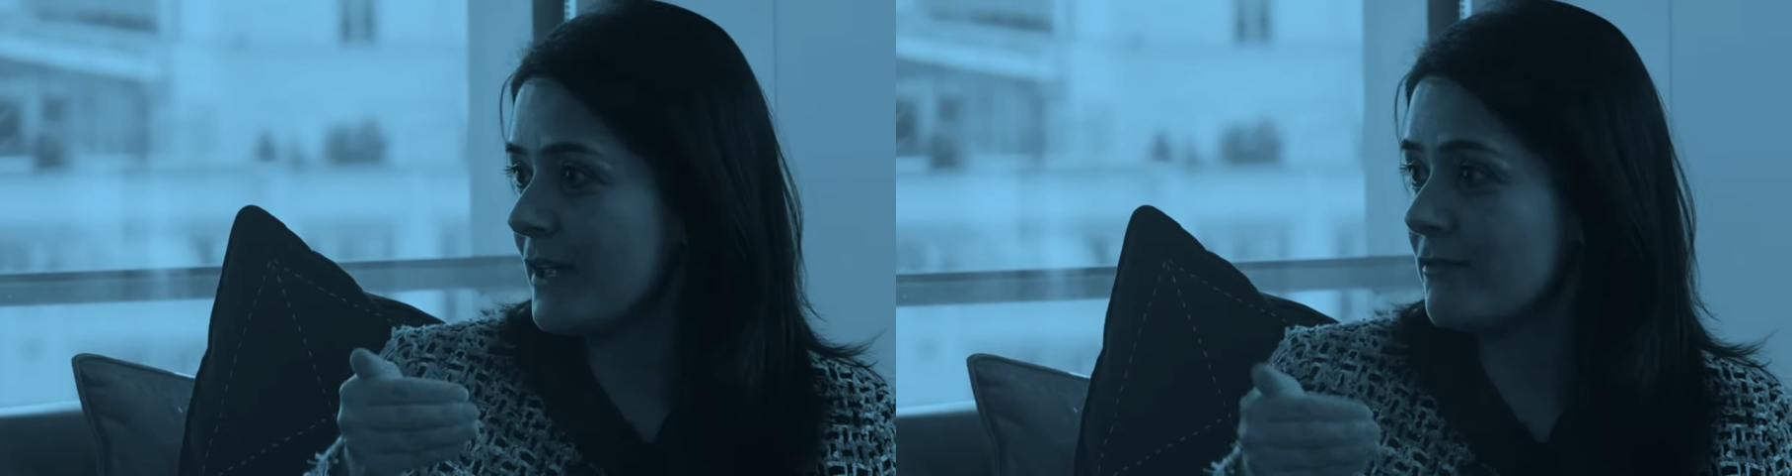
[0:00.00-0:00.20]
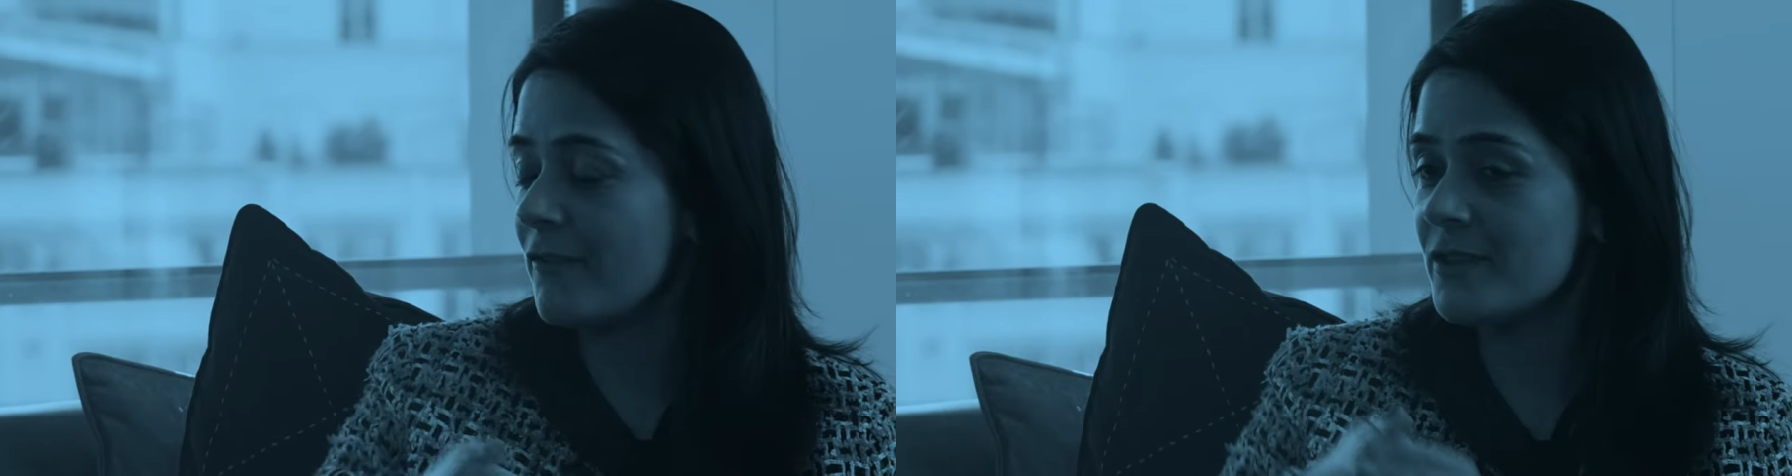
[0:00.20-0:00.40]

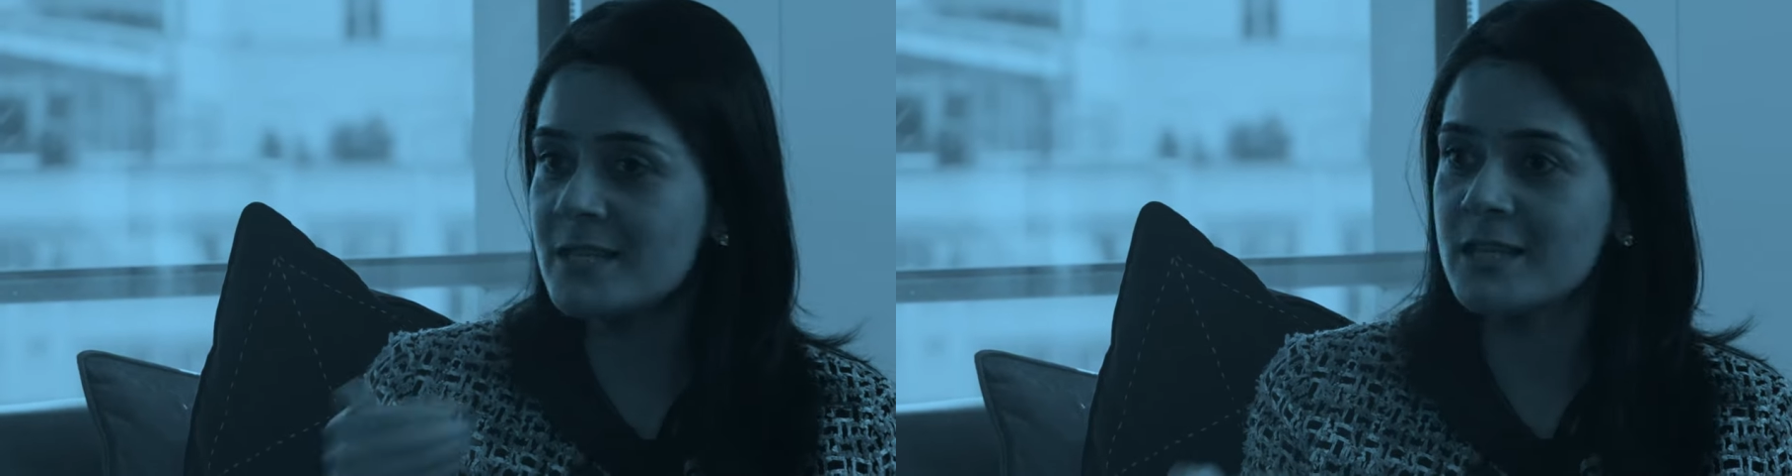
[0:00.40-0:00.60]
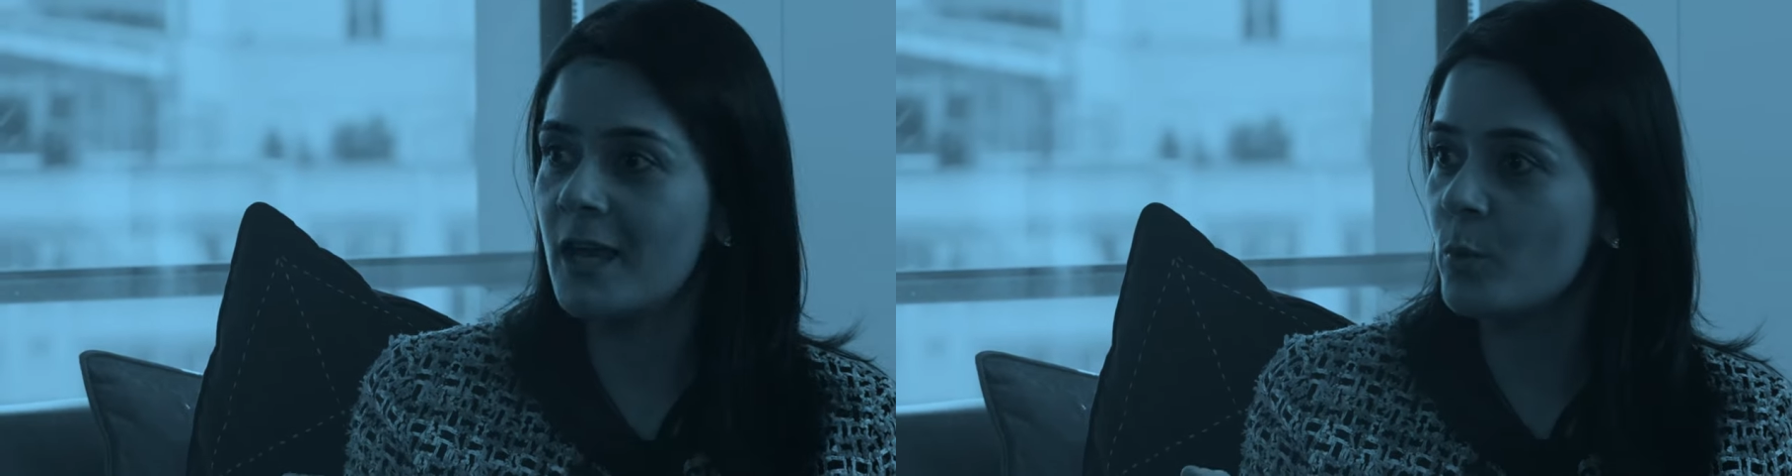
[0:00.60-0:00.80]
And
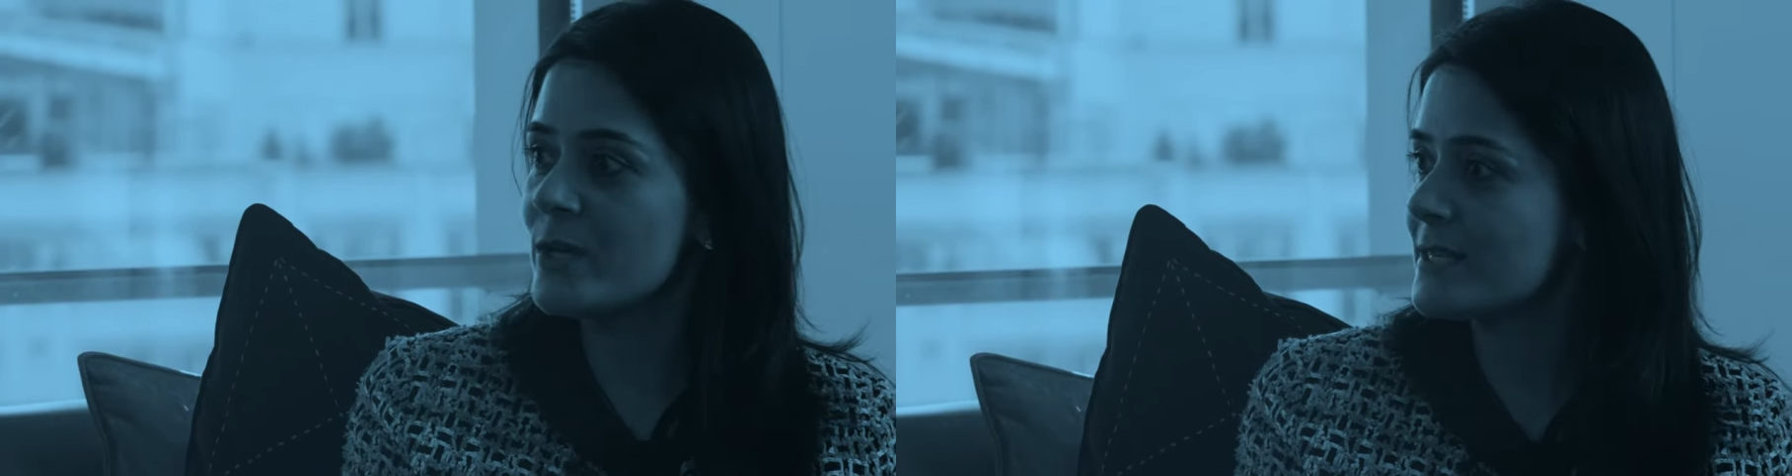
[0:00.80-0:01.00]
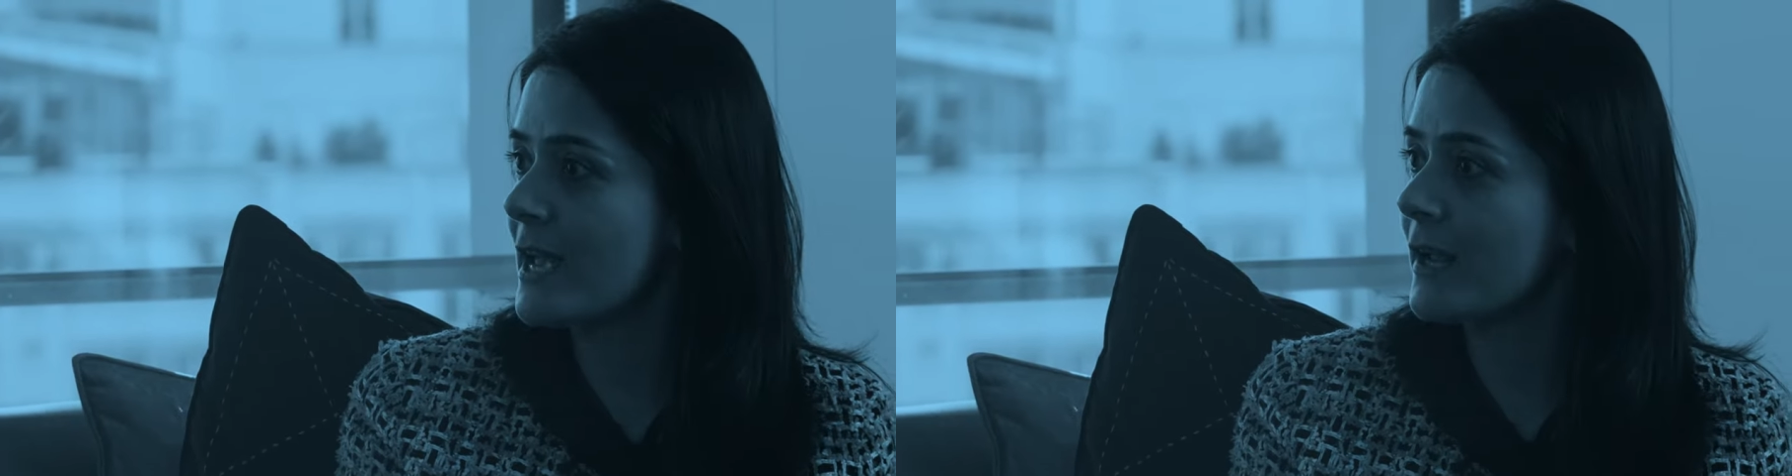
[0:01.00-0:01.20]
this year
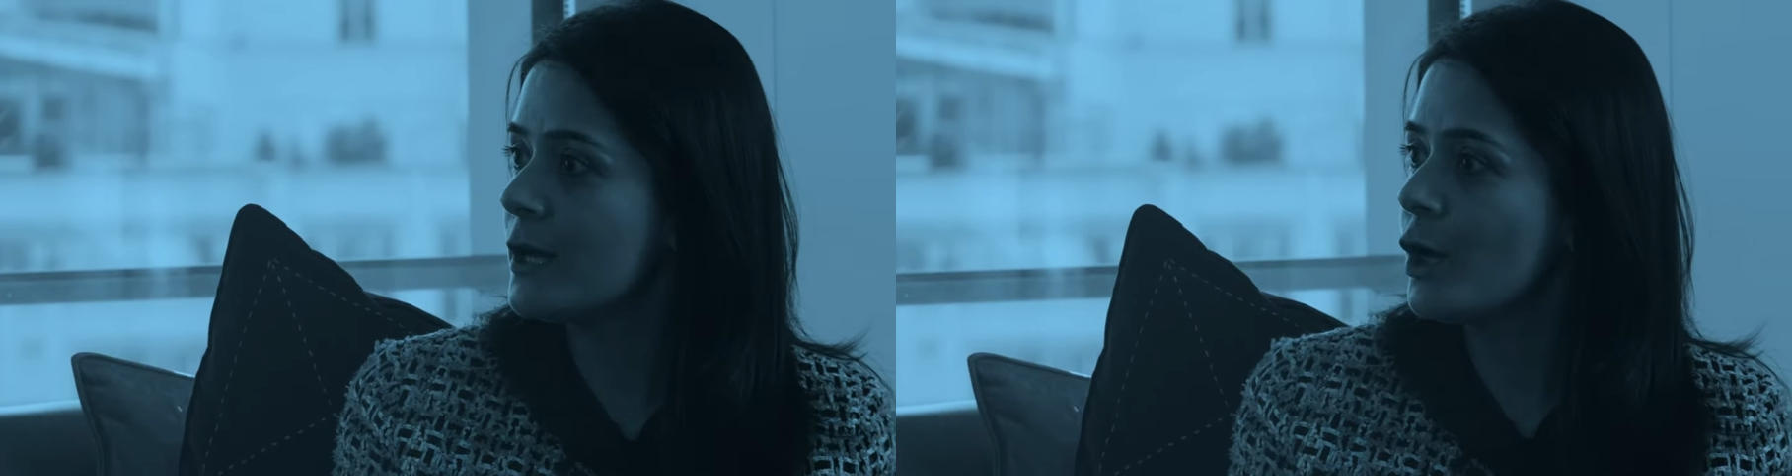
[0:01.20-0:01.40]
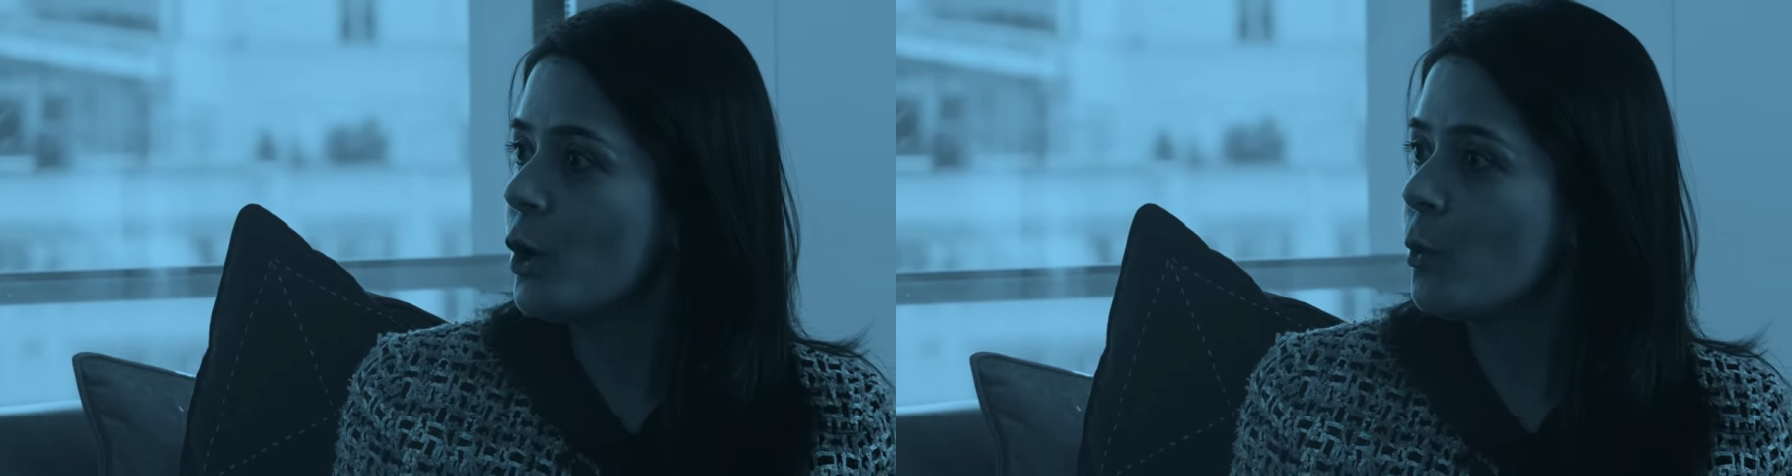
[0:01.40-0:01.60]
we
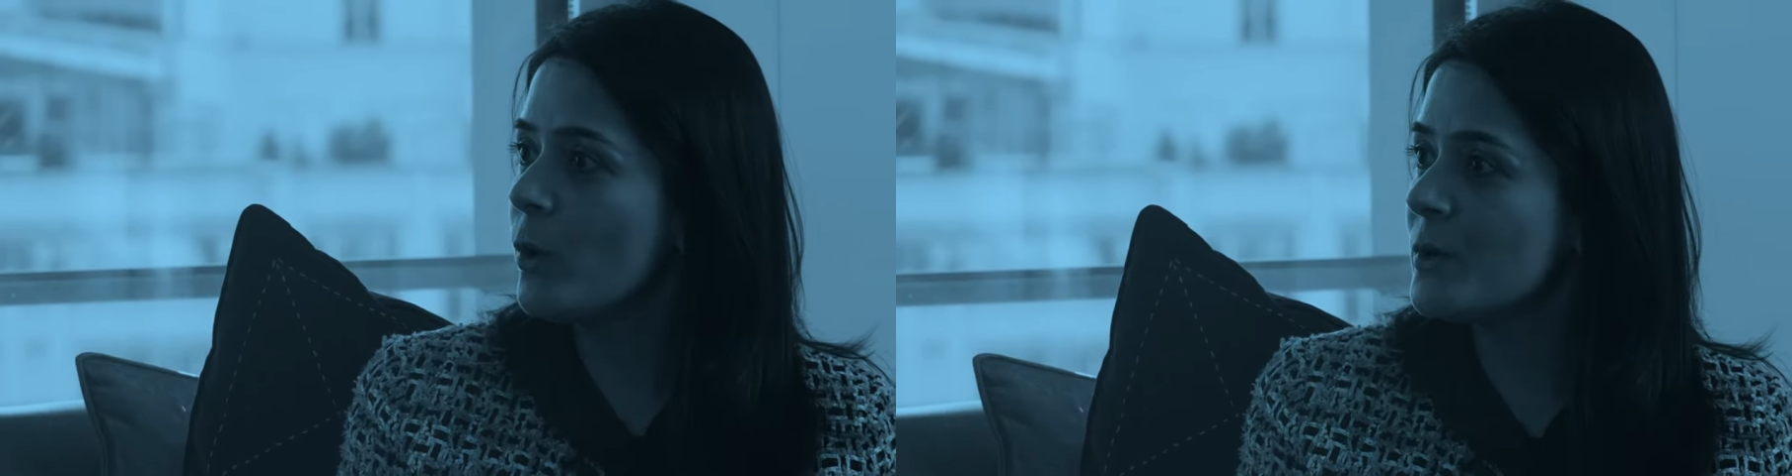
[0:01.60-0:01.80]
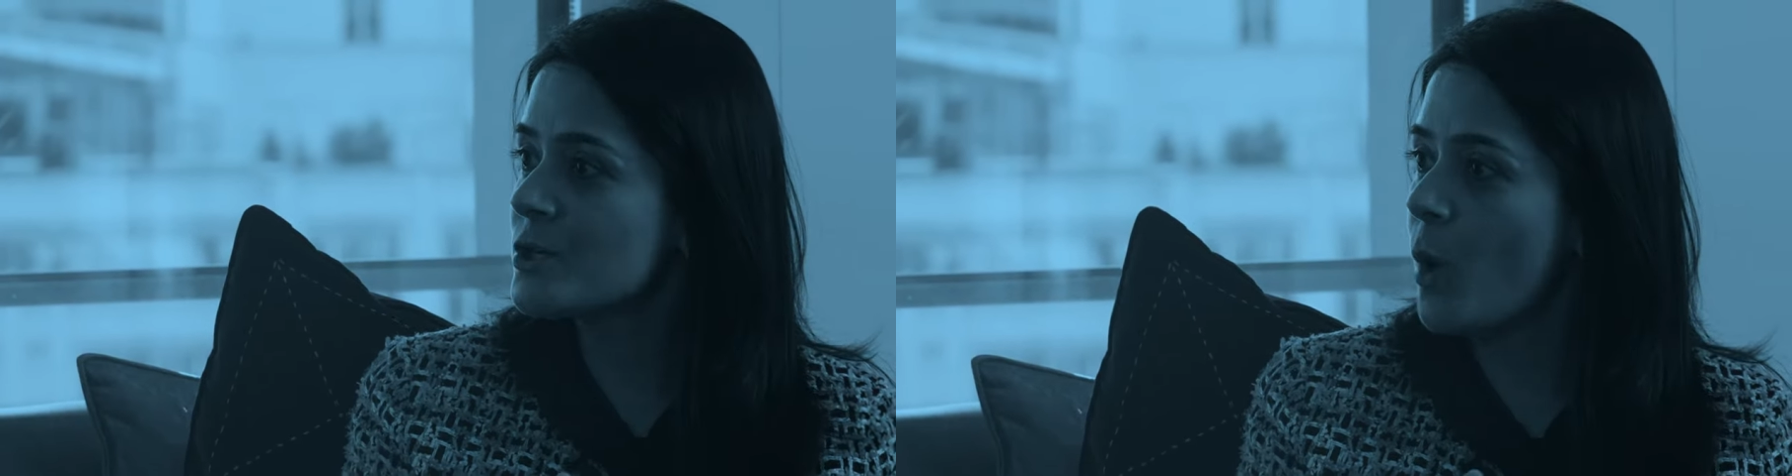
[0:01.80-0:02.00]
said
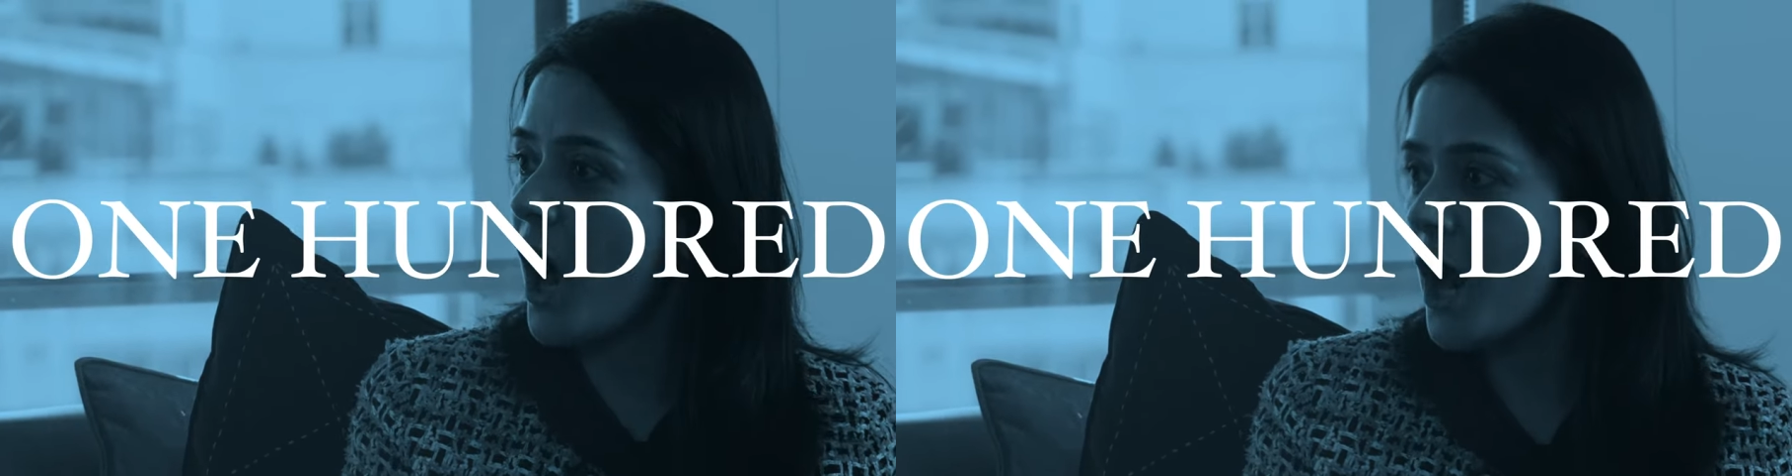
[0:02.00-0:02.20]
we will do